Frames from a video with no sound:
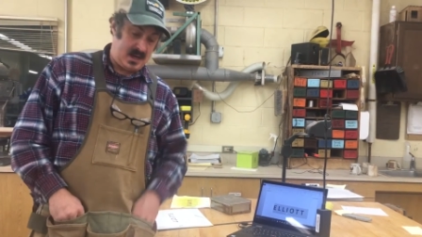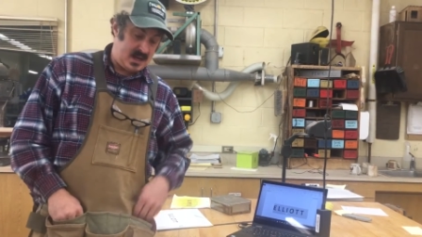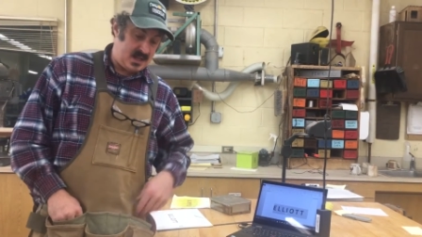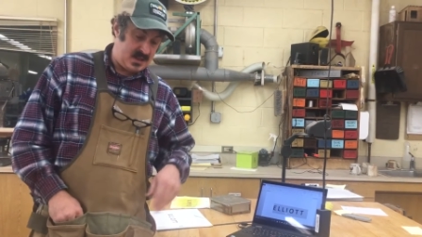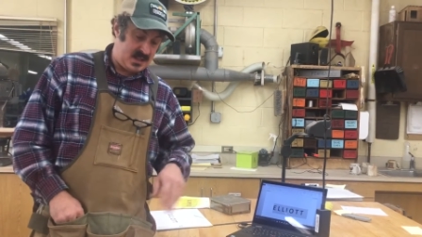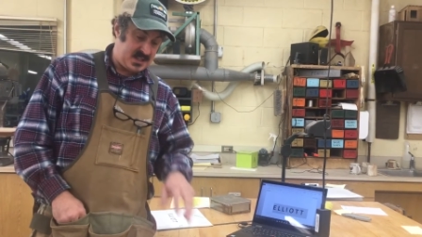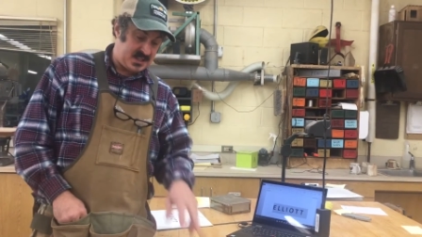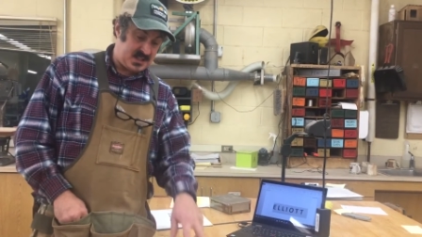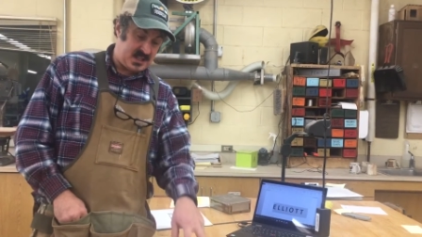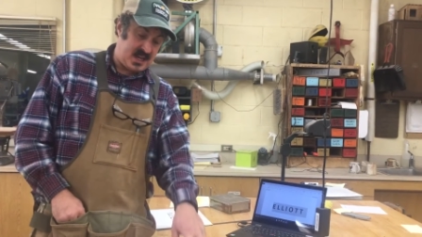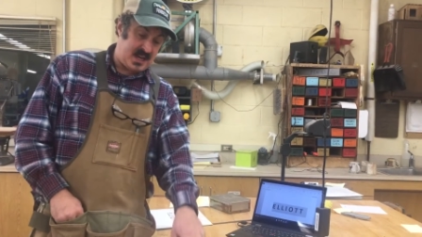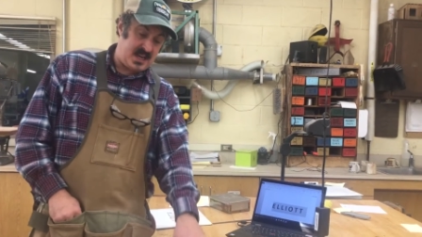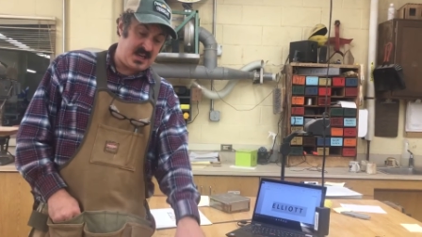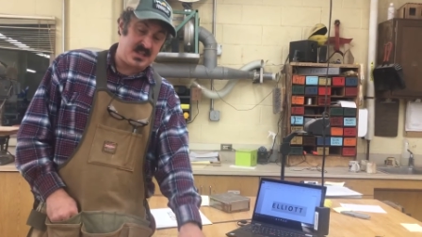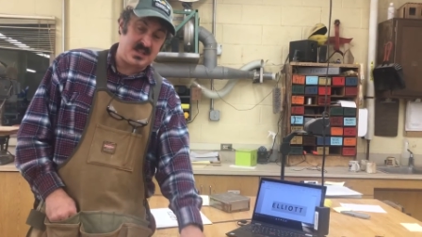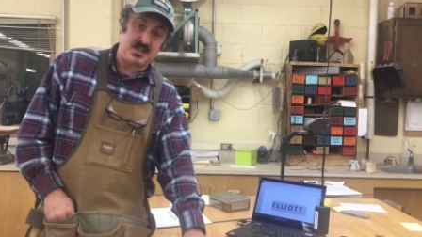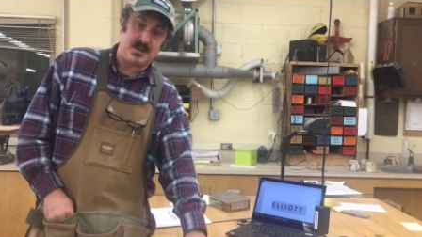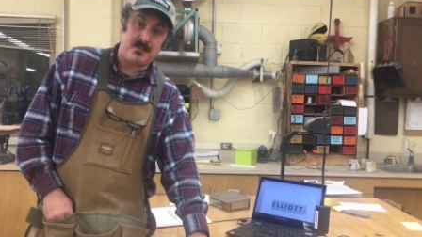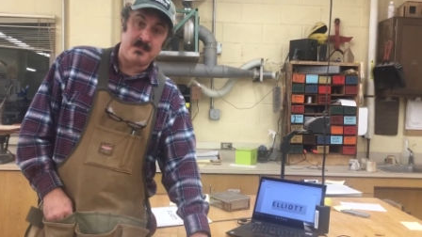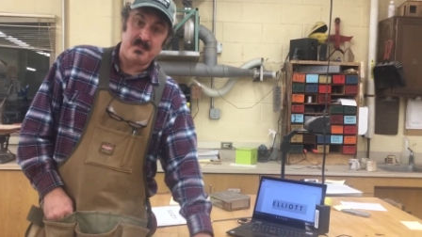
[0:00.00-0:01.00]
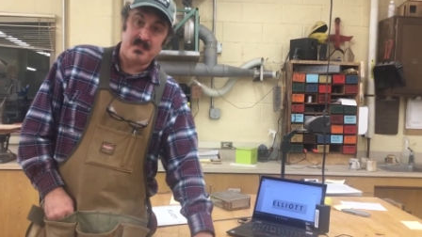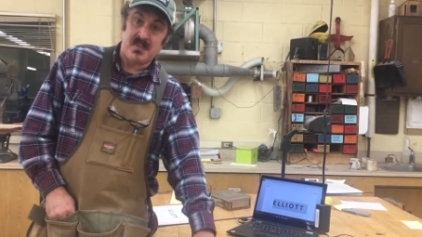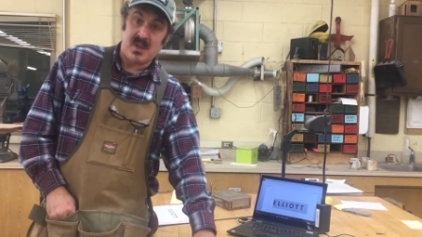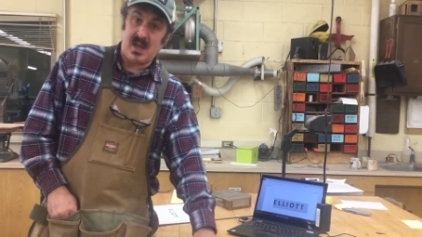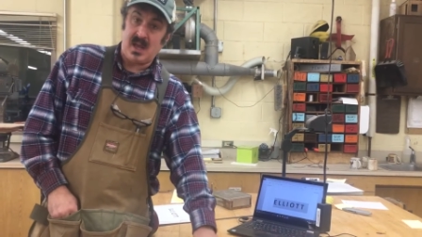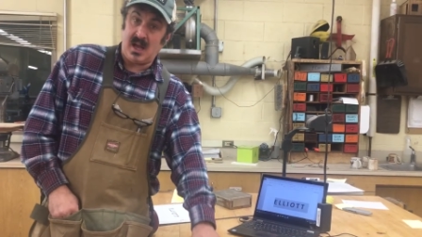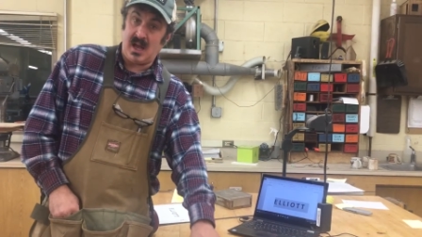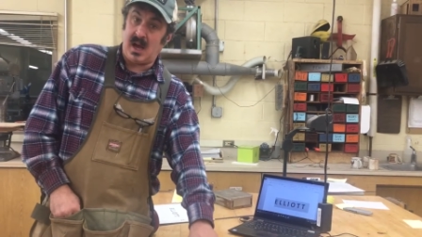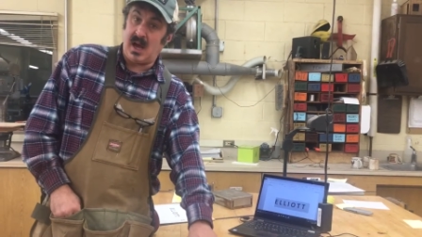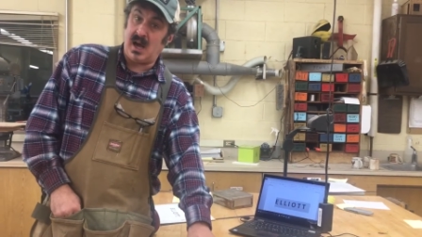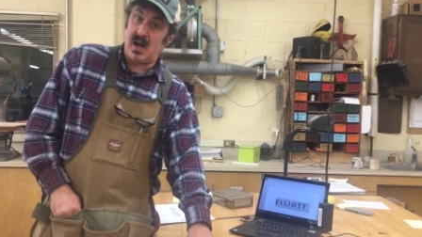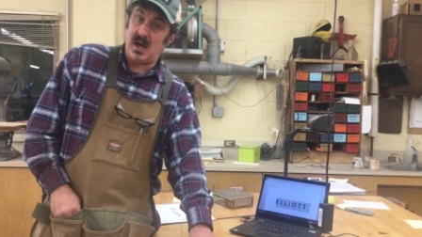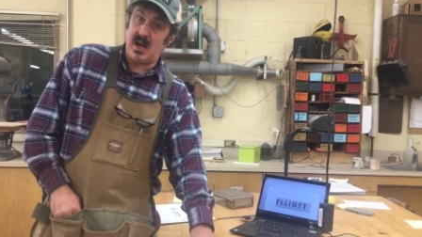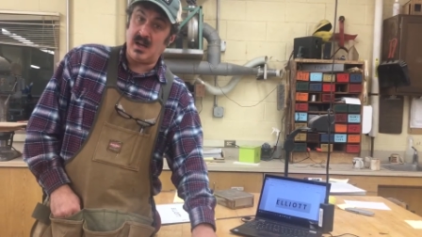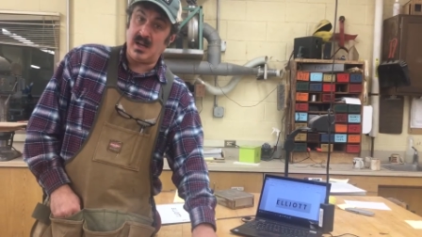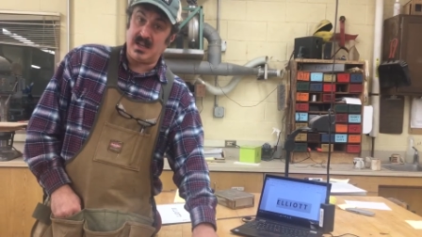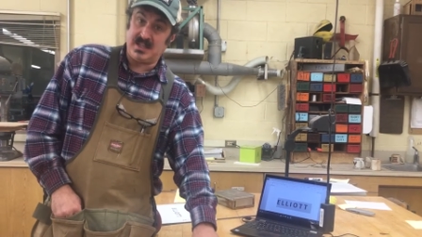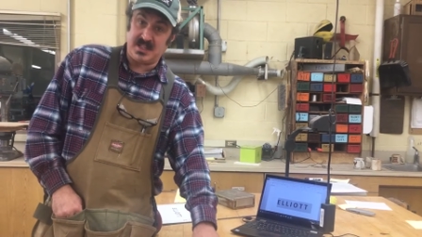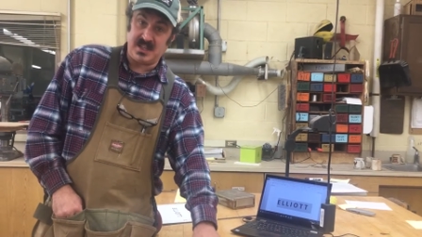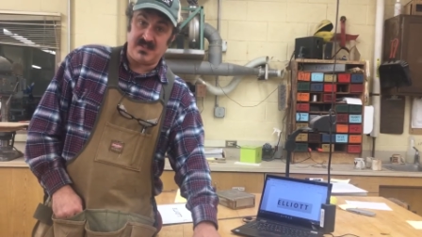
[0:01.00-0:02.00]
In this case,
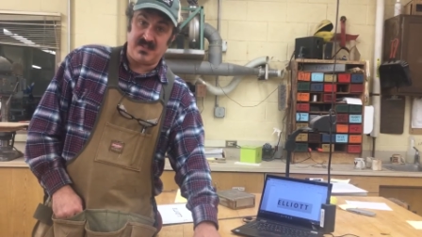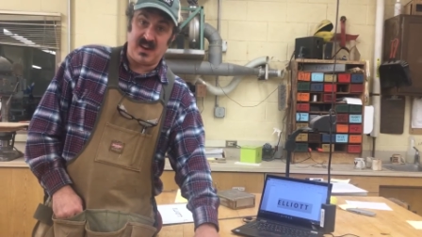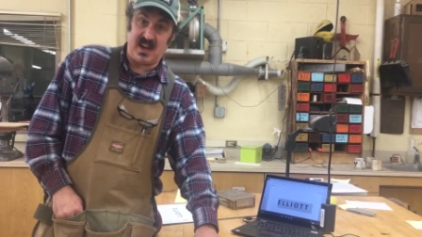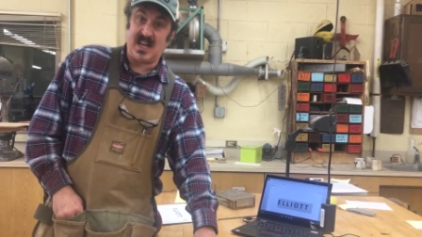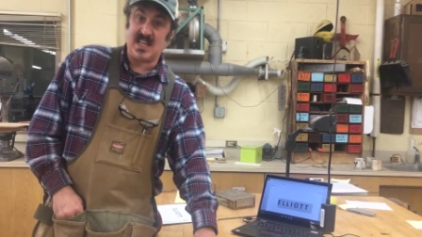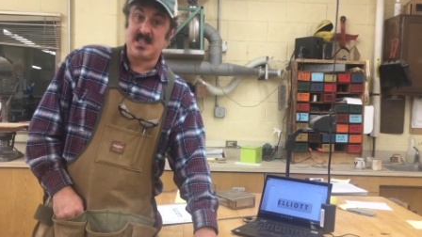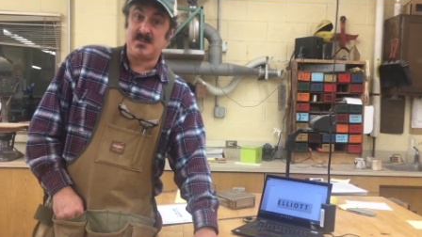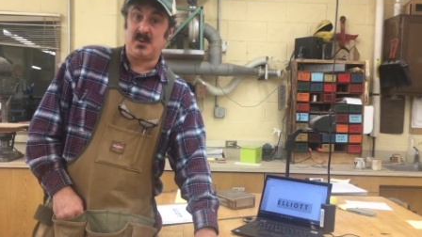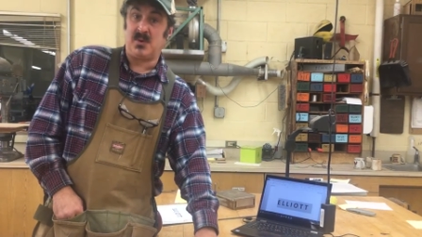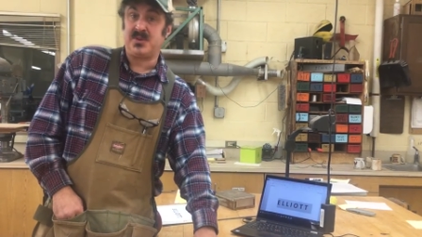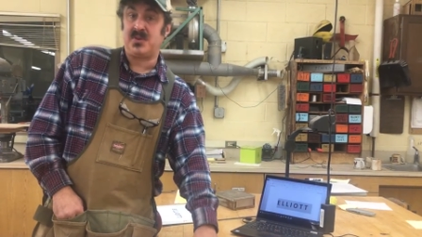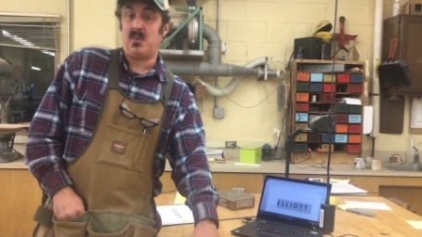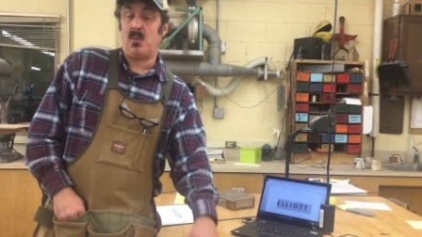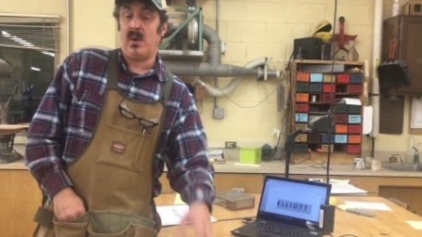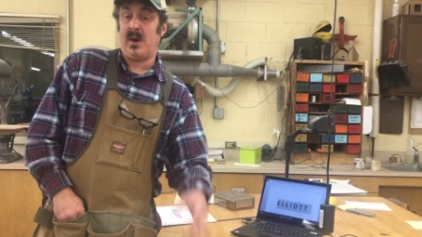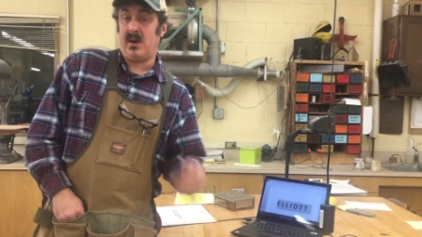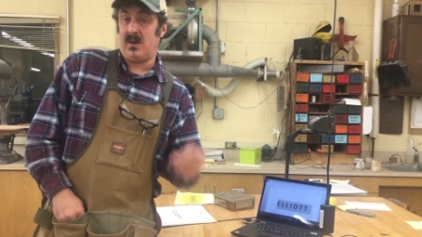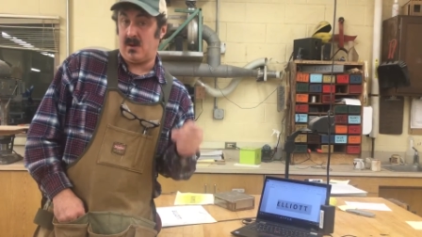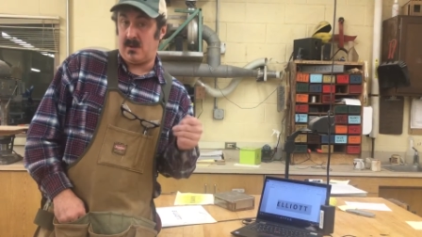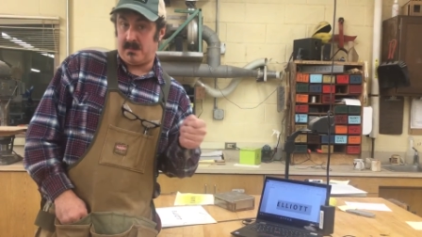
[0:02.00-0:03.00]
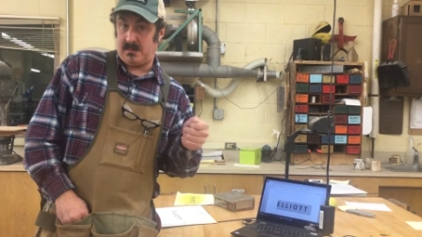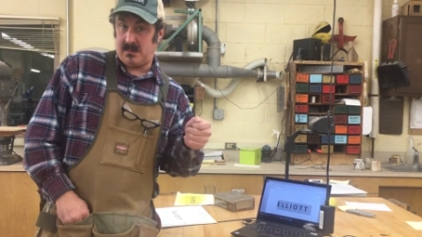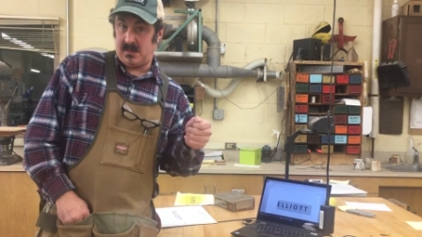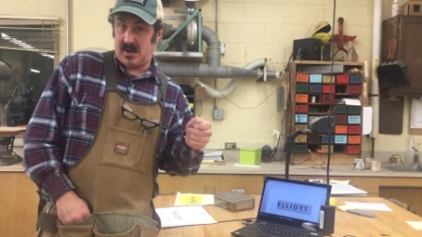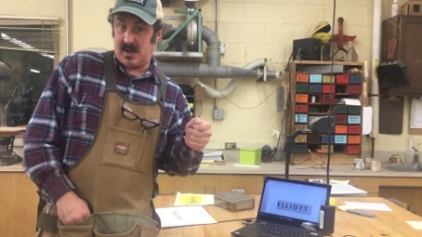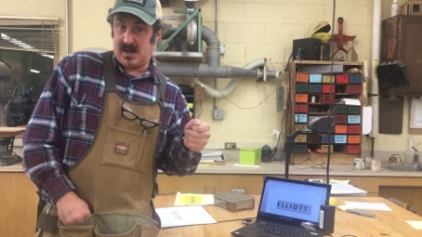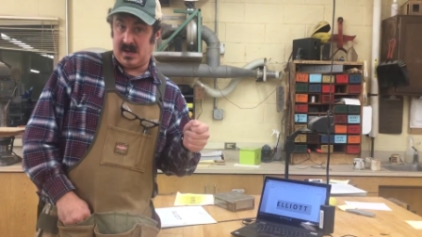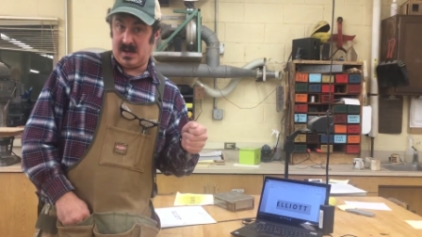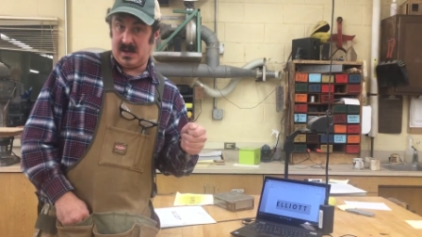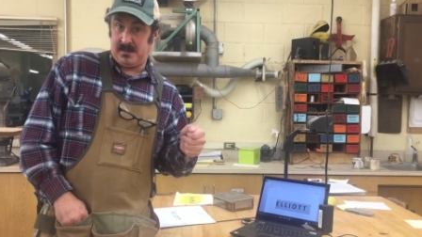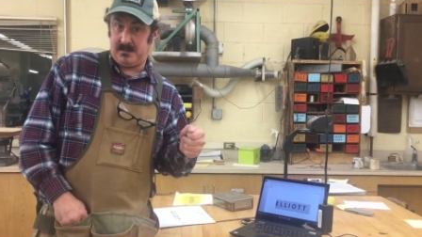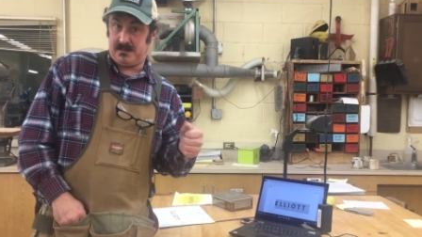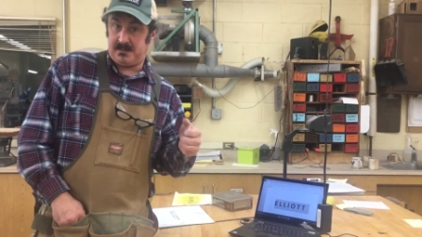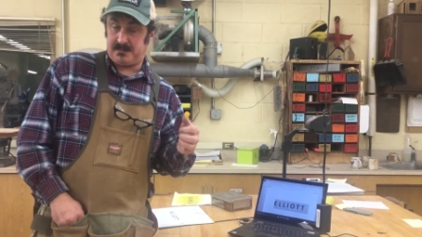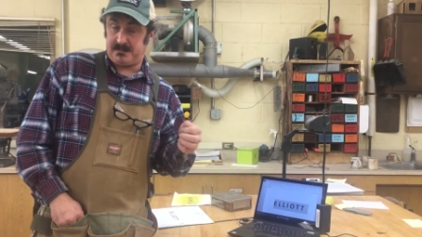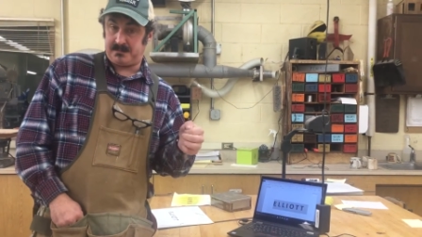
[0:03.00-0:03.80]
uh, it's advisable to wear a